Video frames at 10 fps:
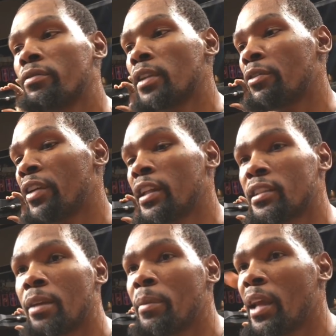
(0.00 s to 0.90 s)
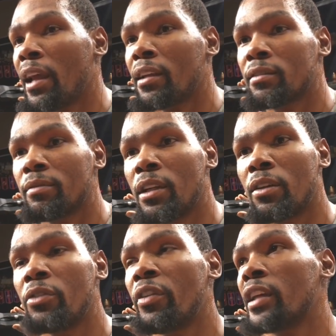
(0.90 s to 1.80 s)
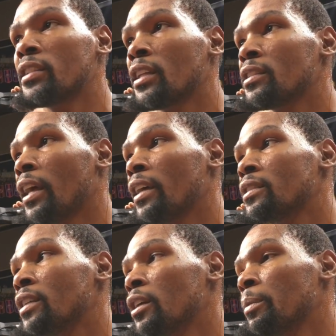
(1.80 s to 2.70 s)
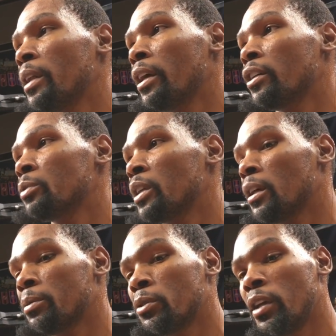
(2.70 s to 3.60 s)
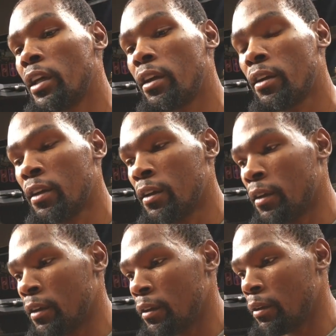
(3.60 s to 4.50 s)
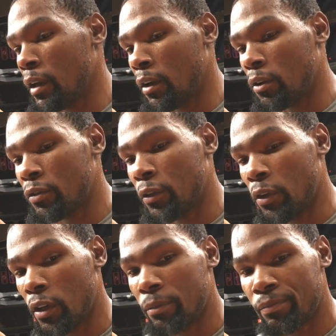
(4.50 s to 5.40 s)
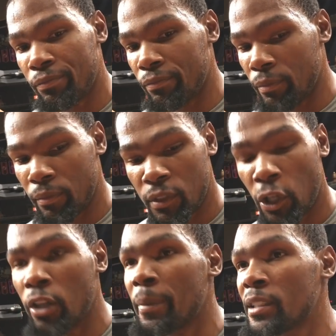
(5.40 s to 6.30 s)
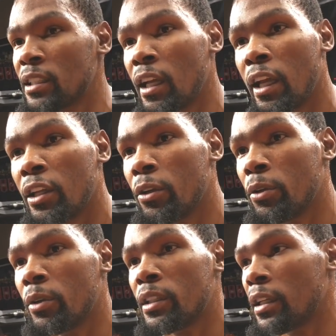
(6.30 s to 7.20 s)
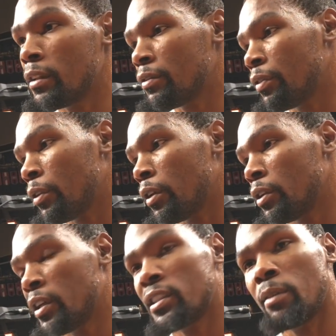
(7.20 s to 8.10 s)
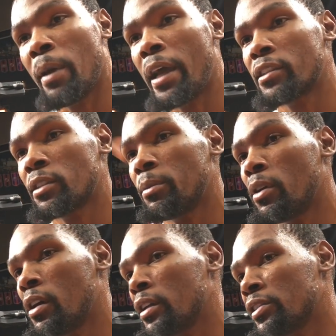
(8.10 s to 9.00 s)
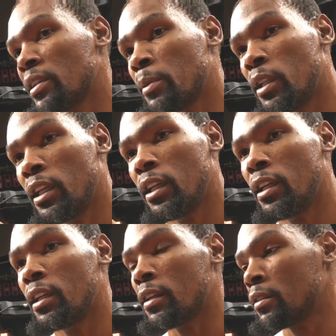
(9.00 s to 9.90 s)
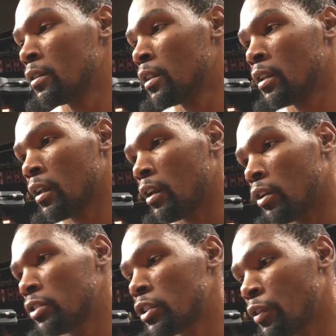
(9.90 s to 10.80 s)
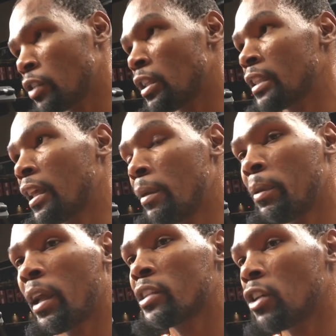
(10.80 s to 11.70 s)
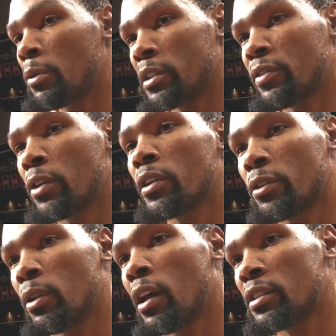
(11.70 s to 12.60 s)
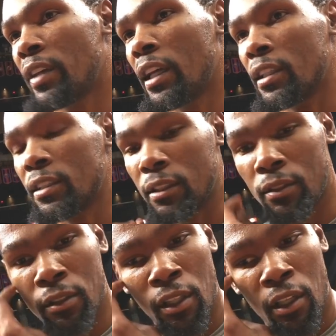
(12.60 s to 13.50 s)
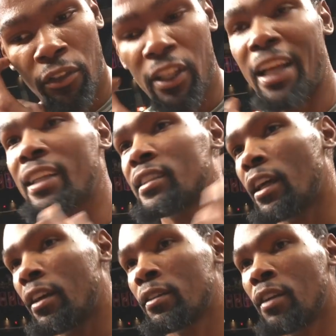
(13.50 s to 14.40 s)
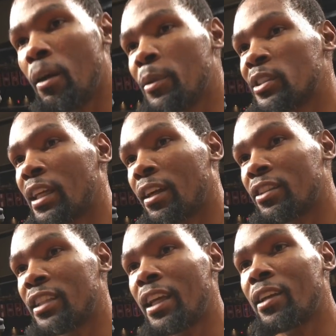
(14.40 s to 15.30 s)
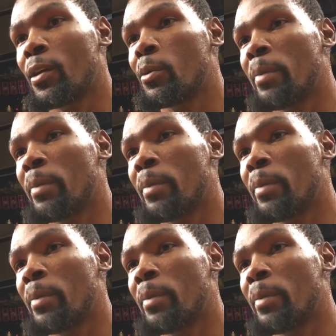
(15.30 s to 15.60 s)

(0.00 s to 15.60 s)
events, NBA, you know, events as young players. We come through here, you know, for tournaments in AAU and then for USA Basketball and Summer League. And, you know, it just feels like the NBA is always flowing through Las Vegas and feel like it's almost like our second home